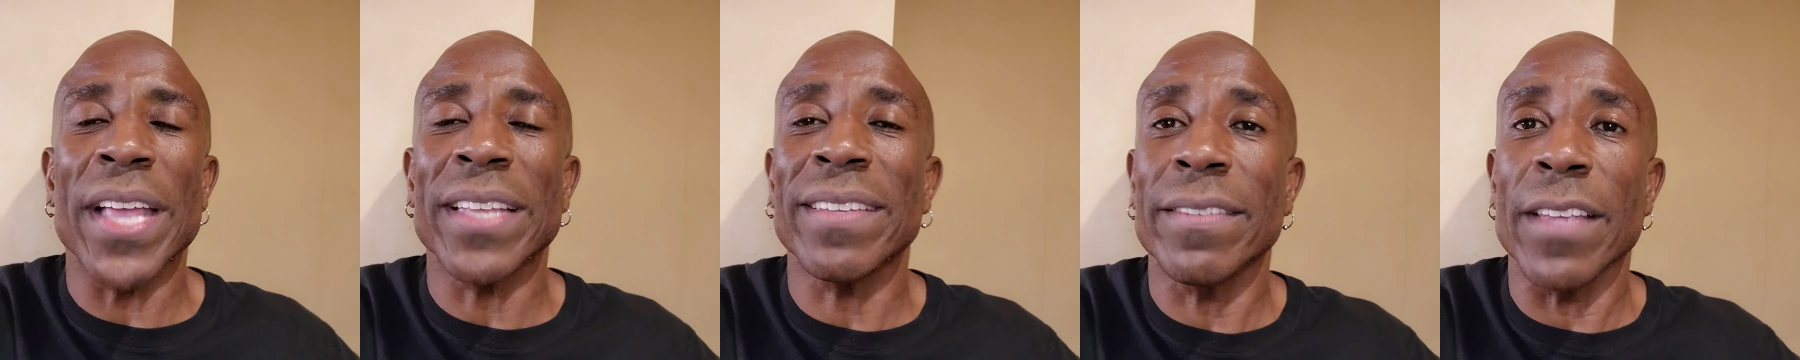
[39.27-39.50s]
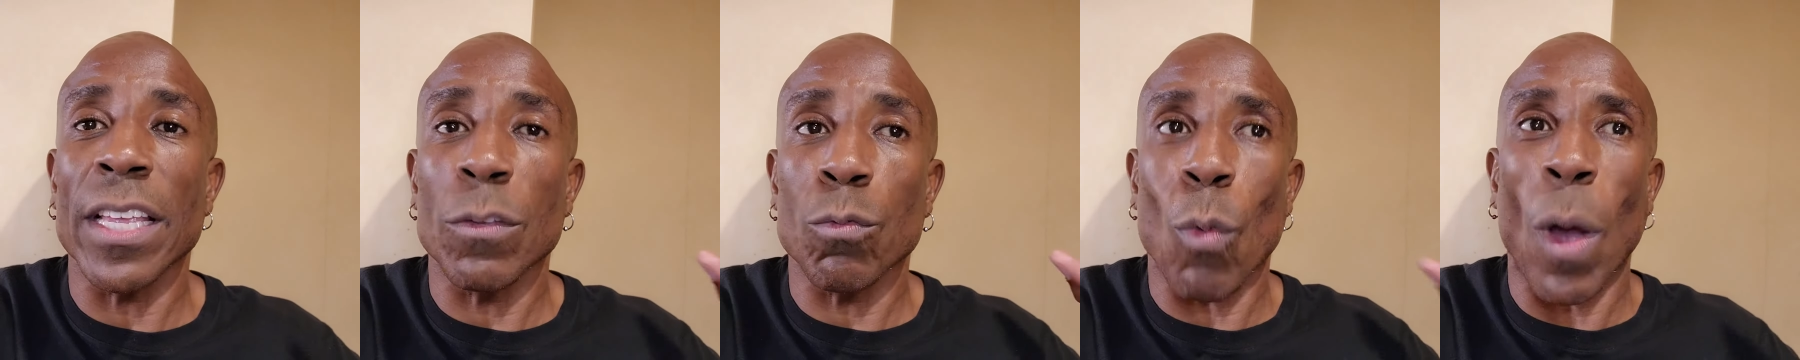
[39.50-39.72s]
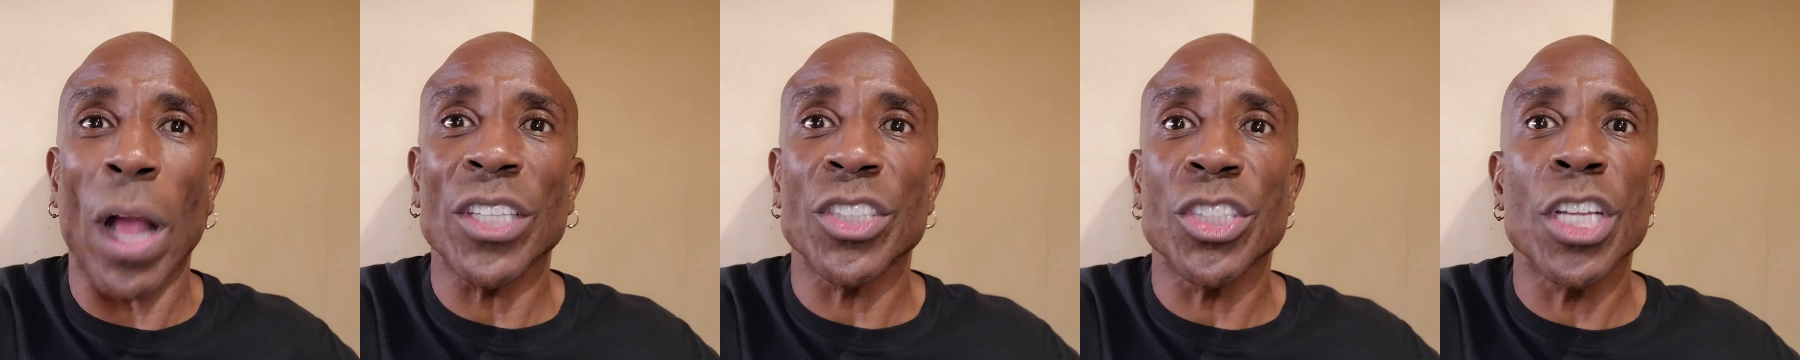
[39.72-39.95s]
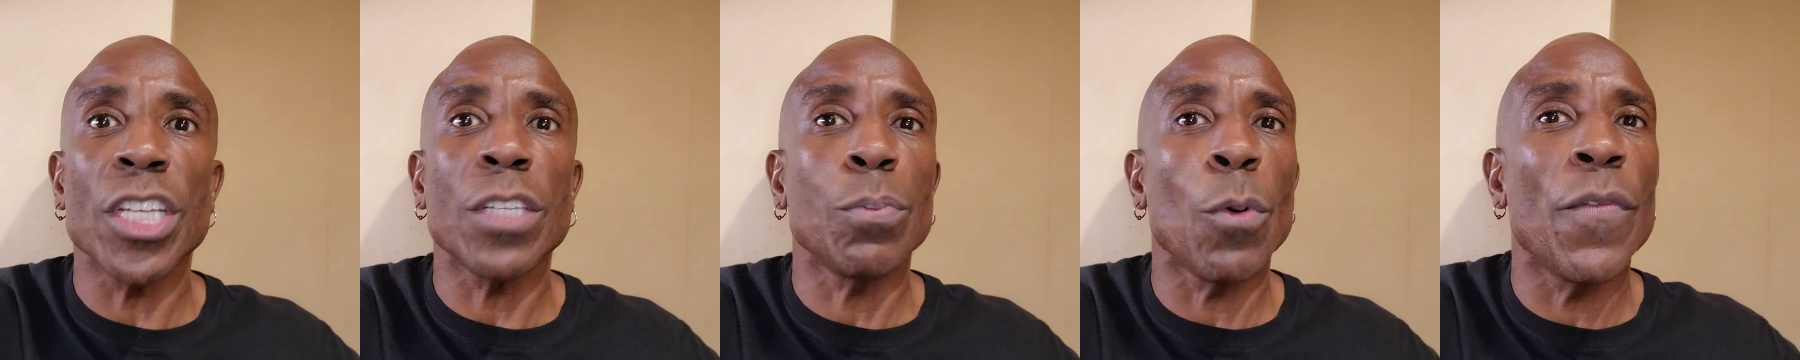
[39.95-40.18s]
It's, it's,
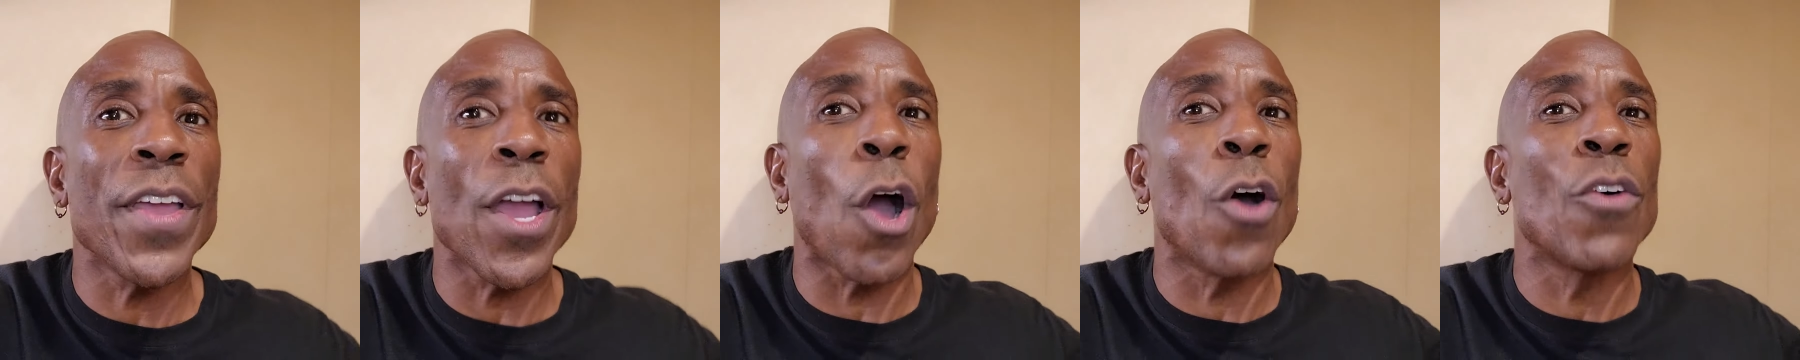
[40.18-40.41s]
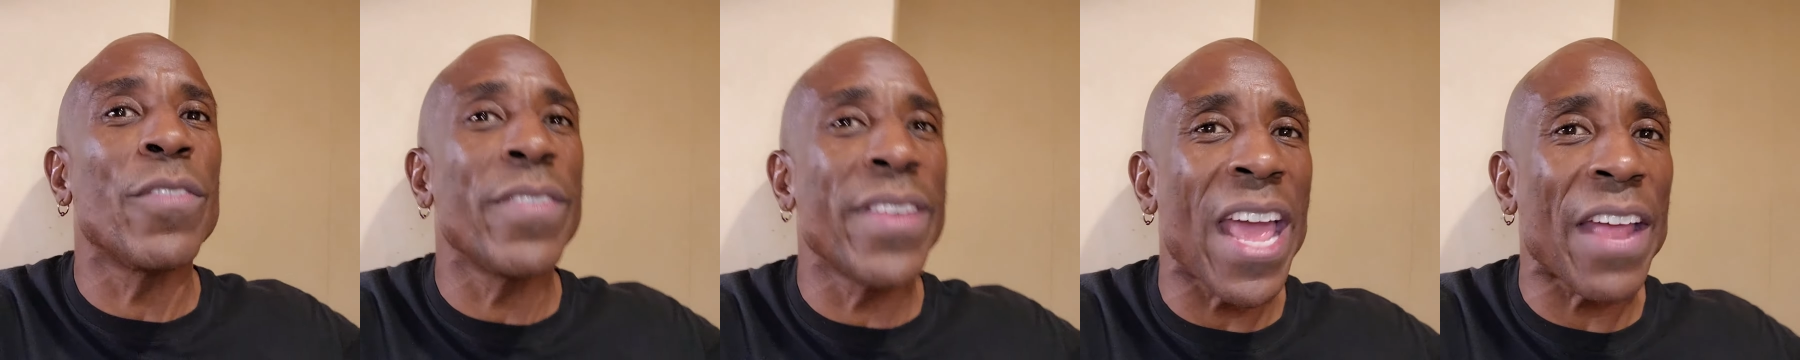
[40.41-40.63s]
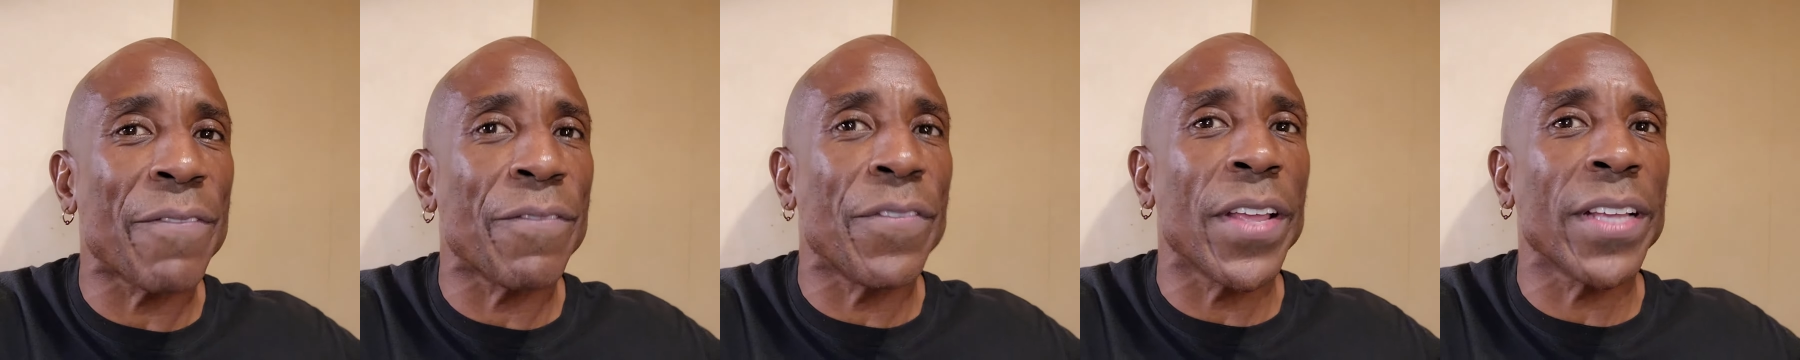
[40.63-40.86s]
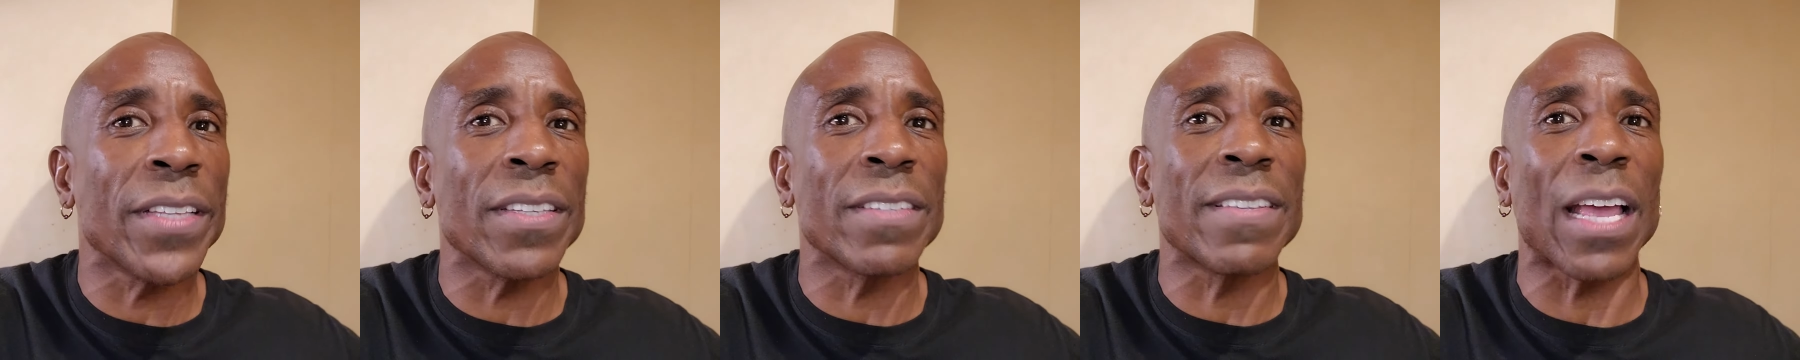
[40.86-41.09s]
watching this movie on
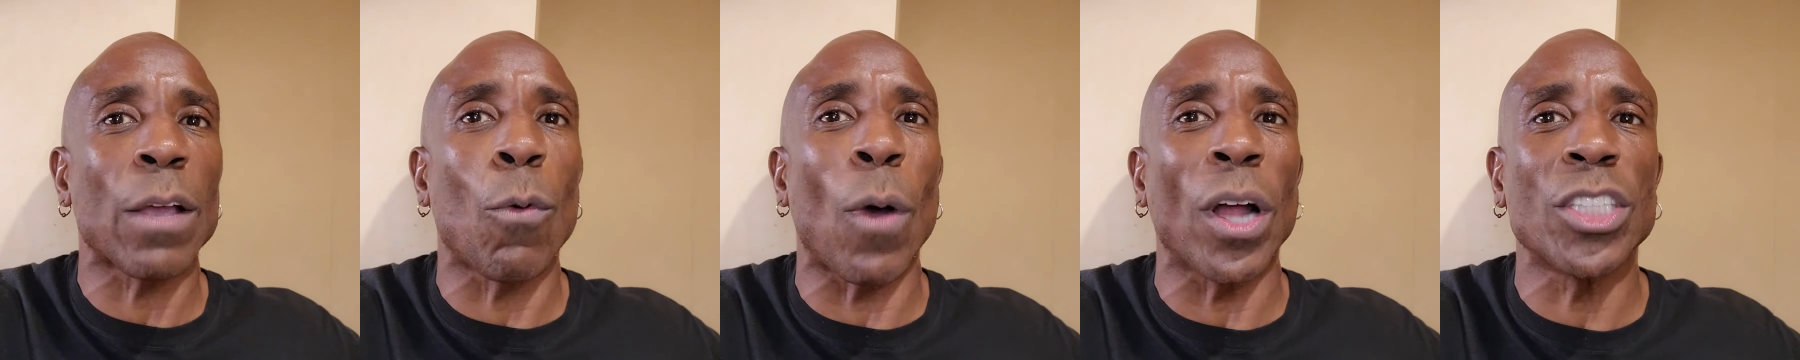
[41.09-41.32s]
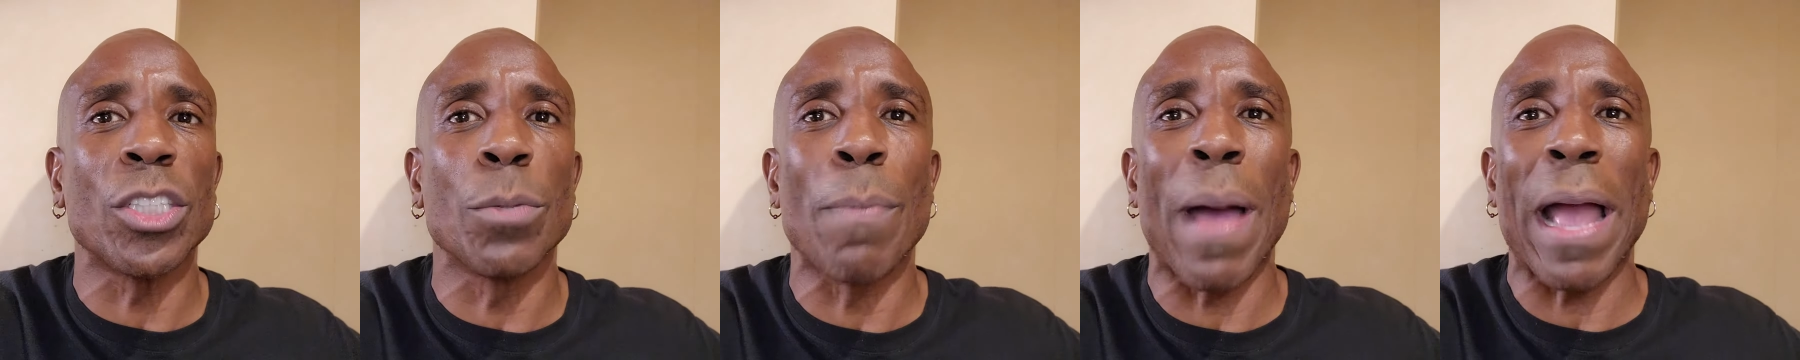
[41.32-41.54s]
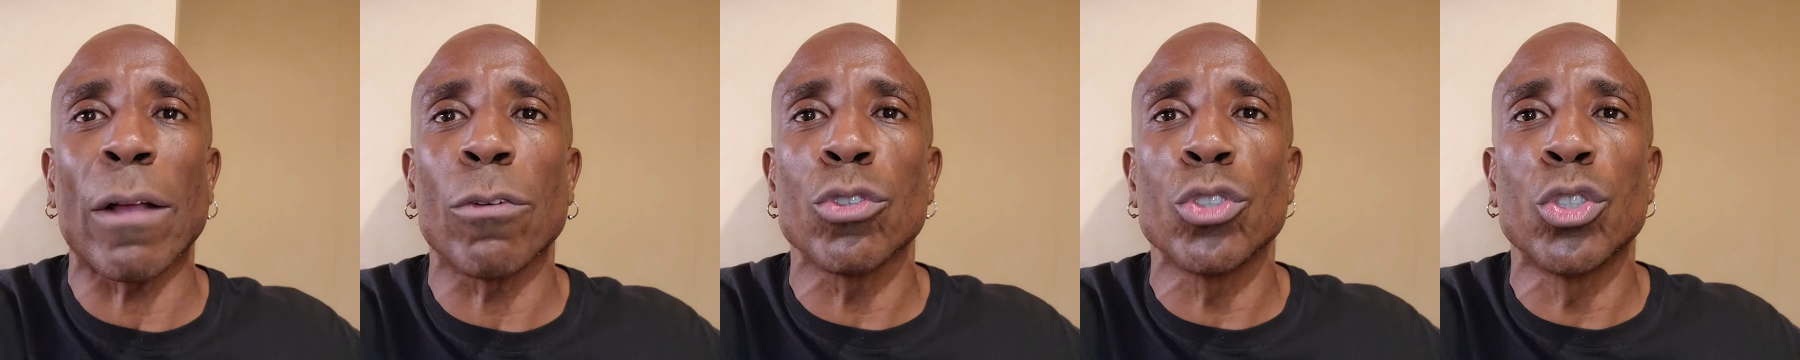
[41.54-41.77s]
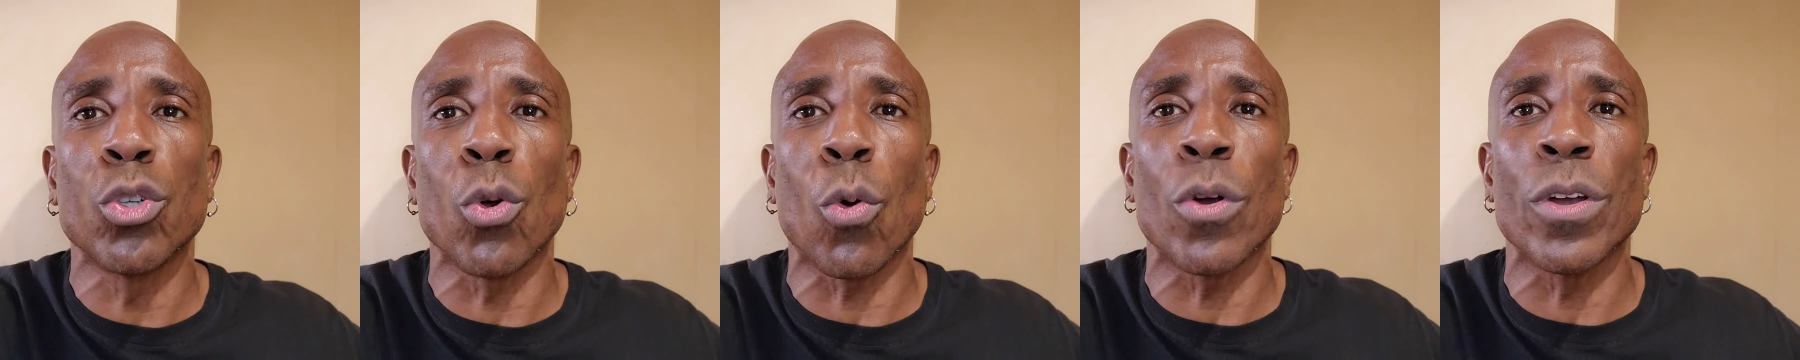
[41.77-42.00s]
Netflix is like watching
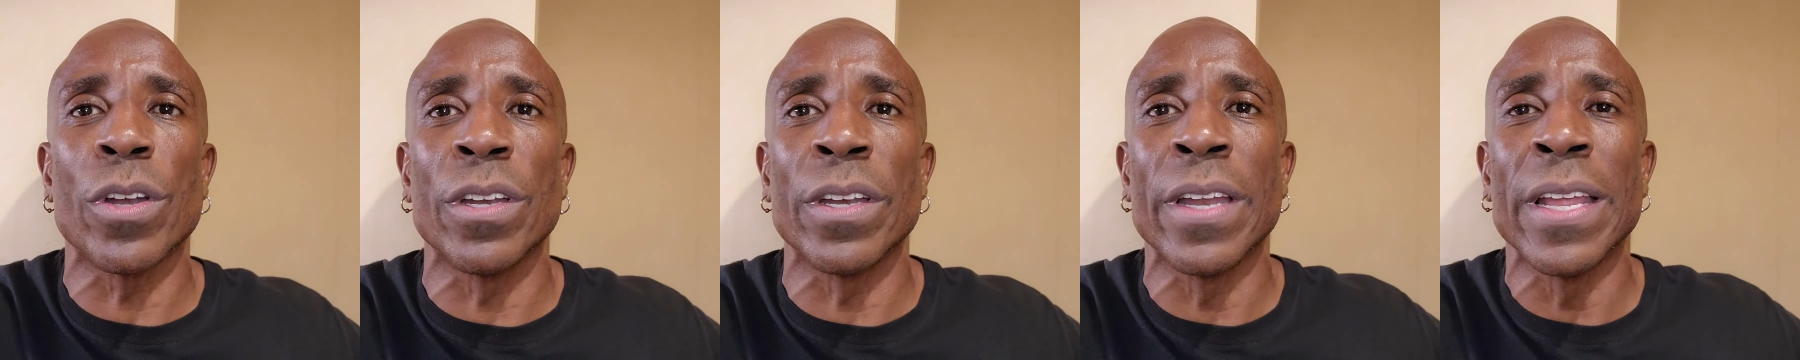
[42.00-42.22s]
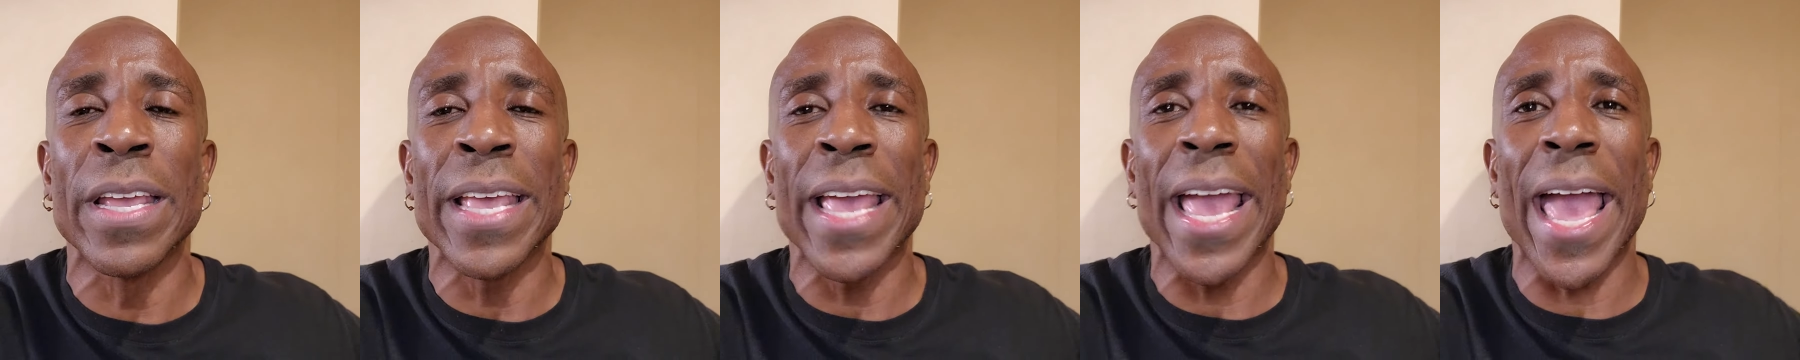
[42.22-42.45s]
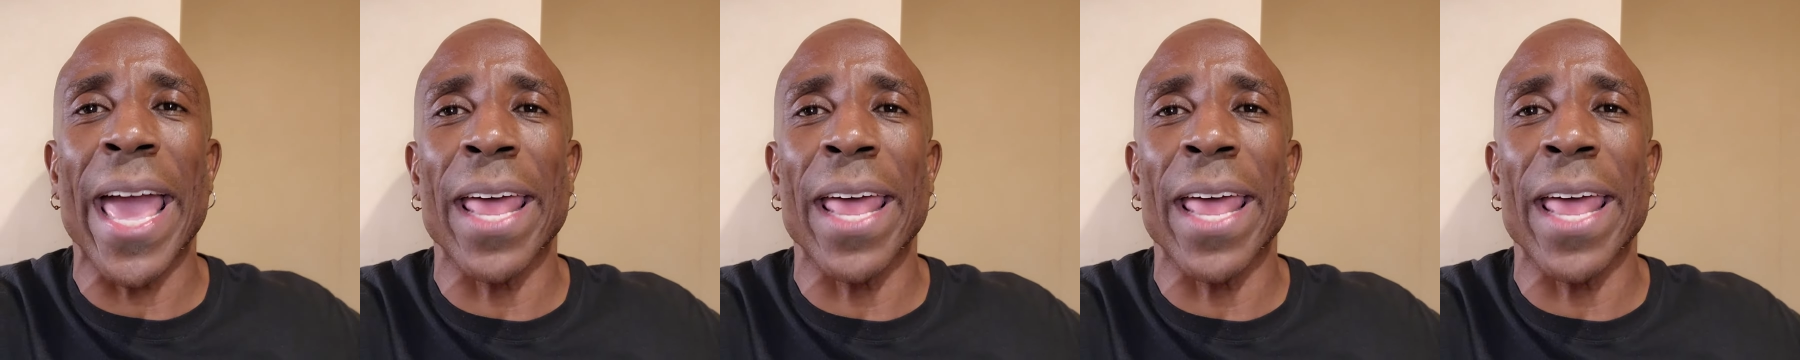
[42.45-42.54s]
Michael Jordan